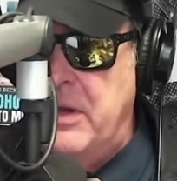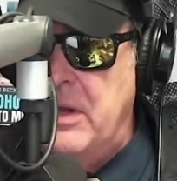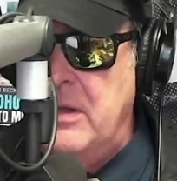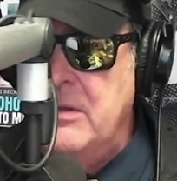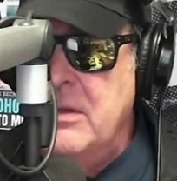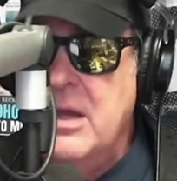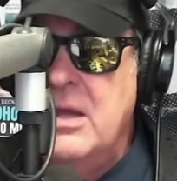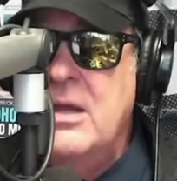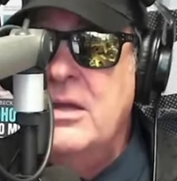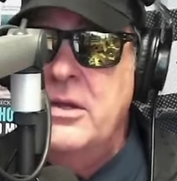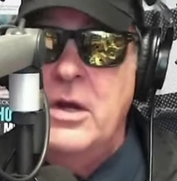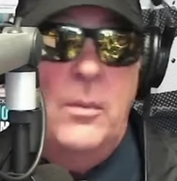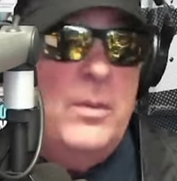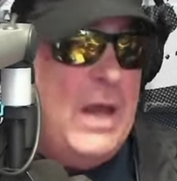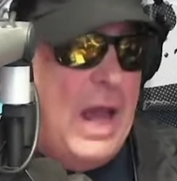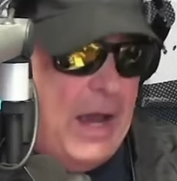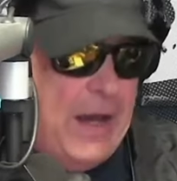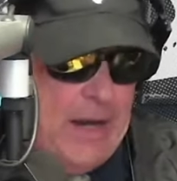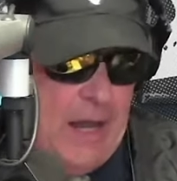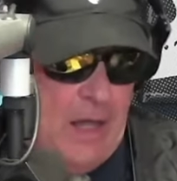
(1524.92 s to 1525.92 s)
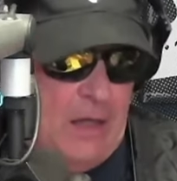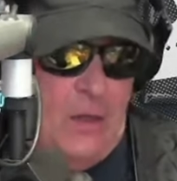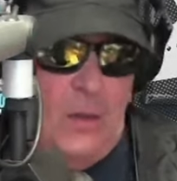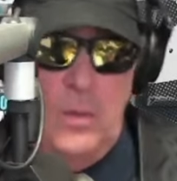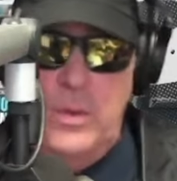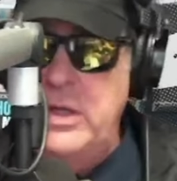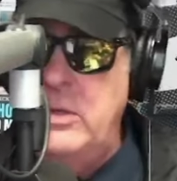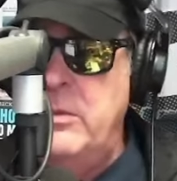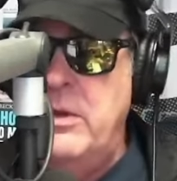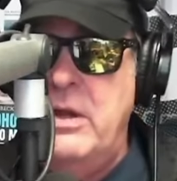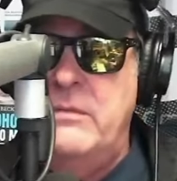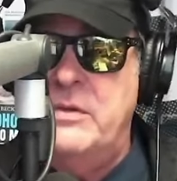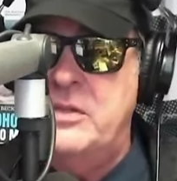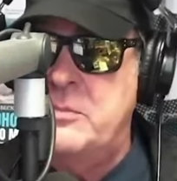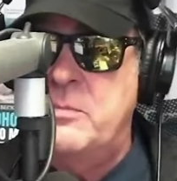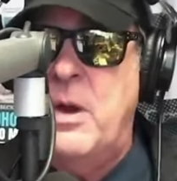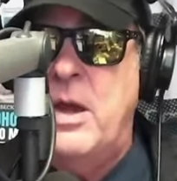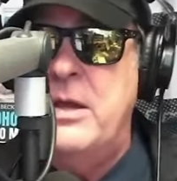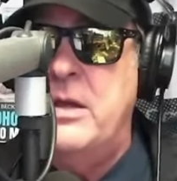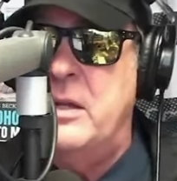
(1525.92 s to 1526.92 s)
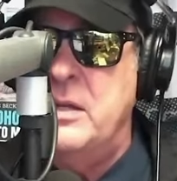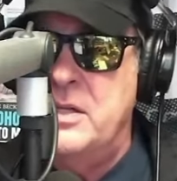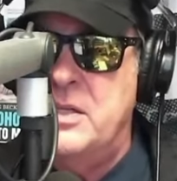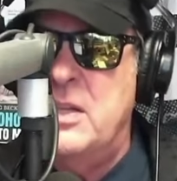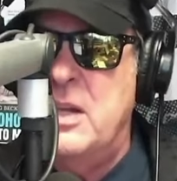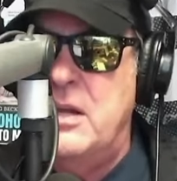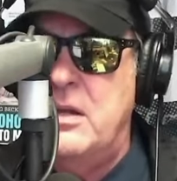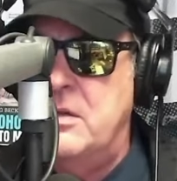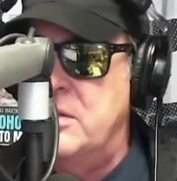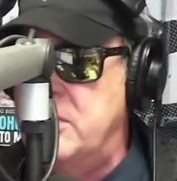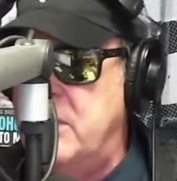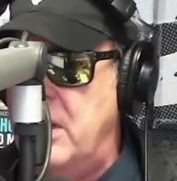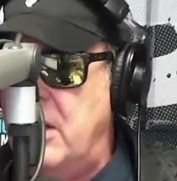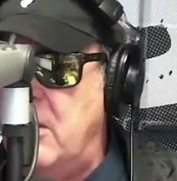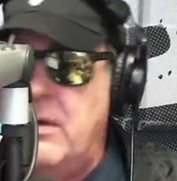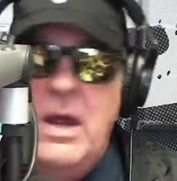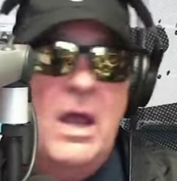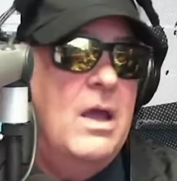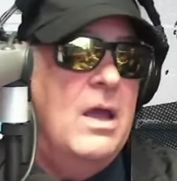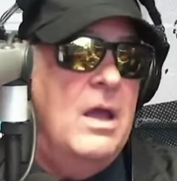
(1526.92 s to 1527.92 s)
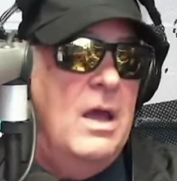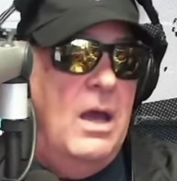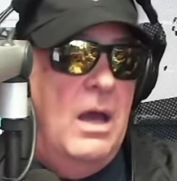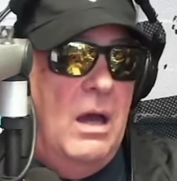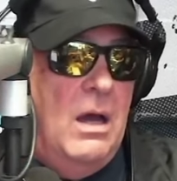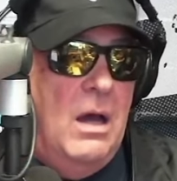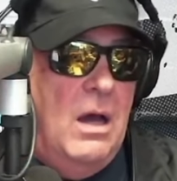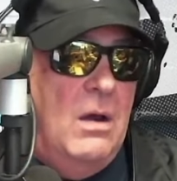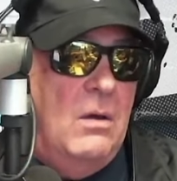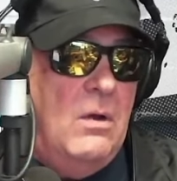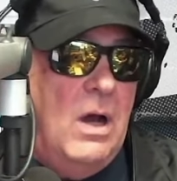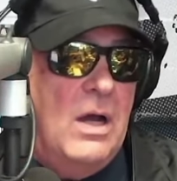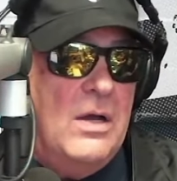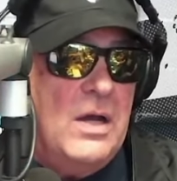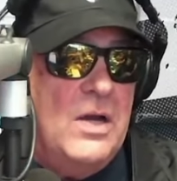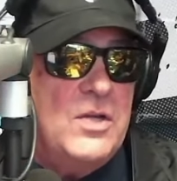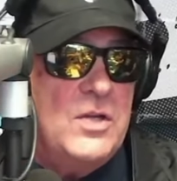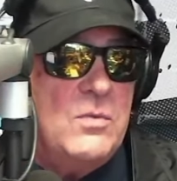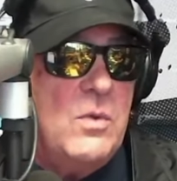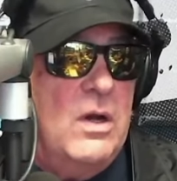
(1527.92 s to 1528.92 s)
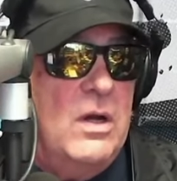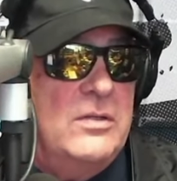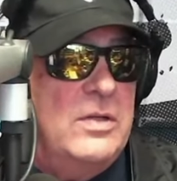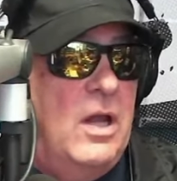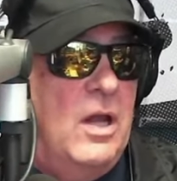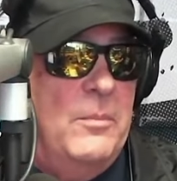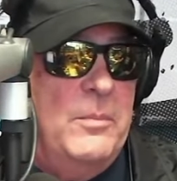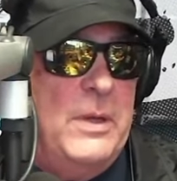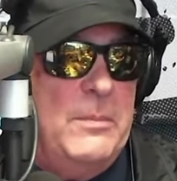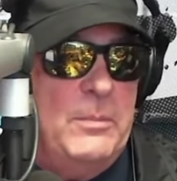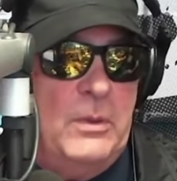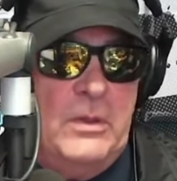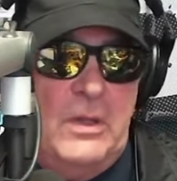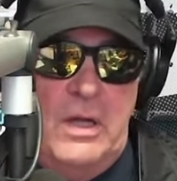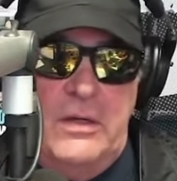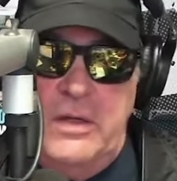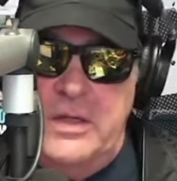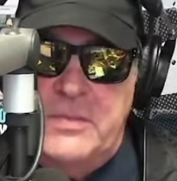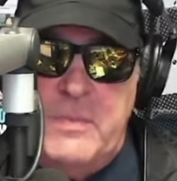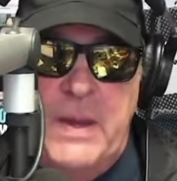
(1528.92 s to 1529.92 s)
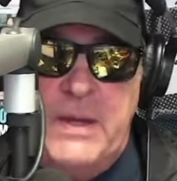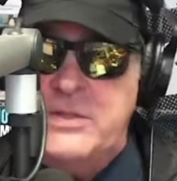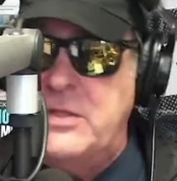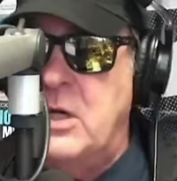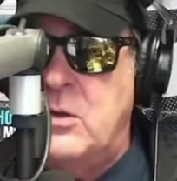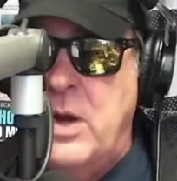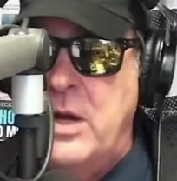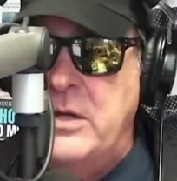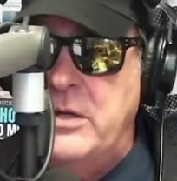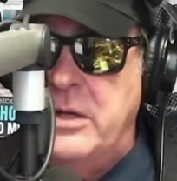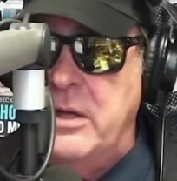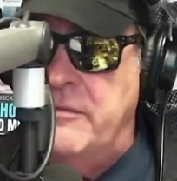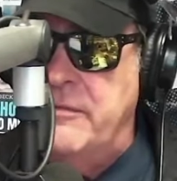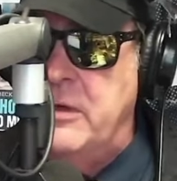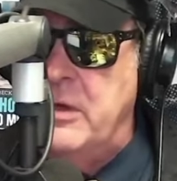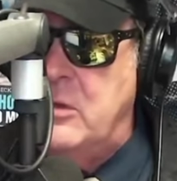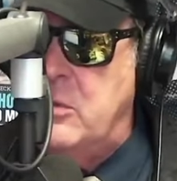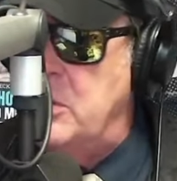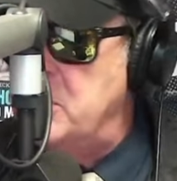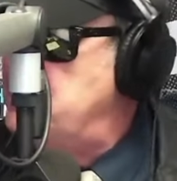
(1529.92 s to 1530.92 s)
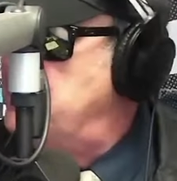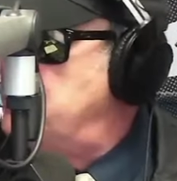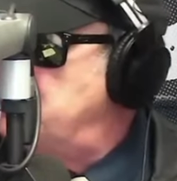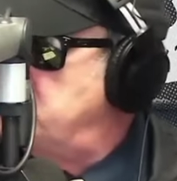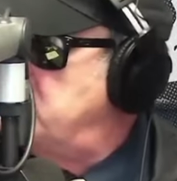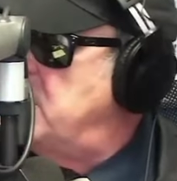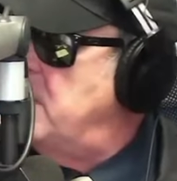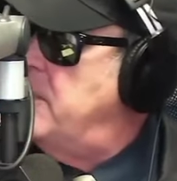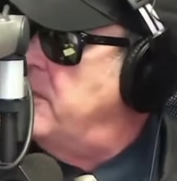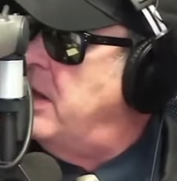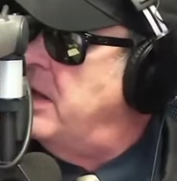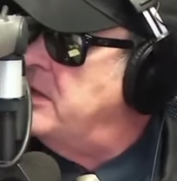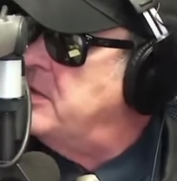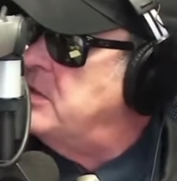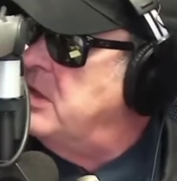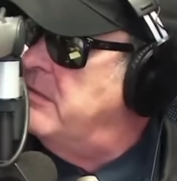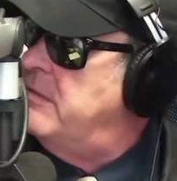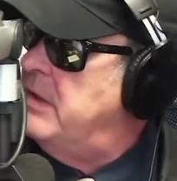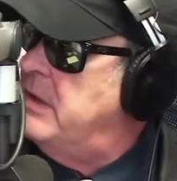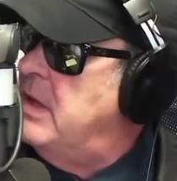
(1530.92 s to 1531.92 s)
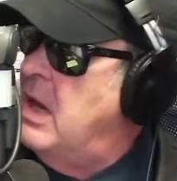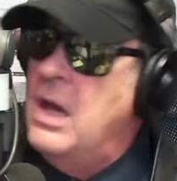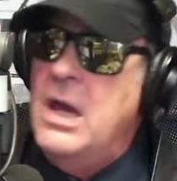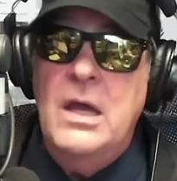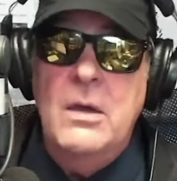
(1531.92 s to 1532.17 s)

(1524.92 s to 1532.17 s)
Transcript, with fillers: That's right. We had Halloween. We have a spike in sales there. Oh, yeah. I just want to tell people that it makes a great gift at Christmas and Thanksgiving.